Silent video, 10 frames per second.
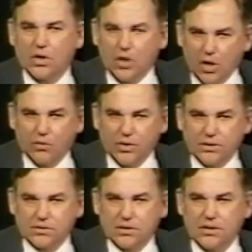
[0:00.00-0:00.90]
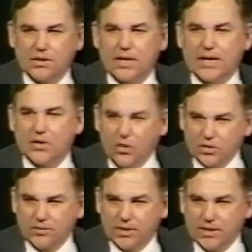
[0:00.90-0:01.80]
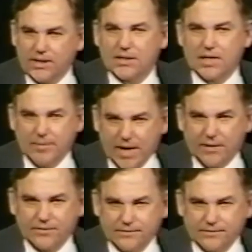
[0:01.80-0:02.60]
always, and ultimately come out.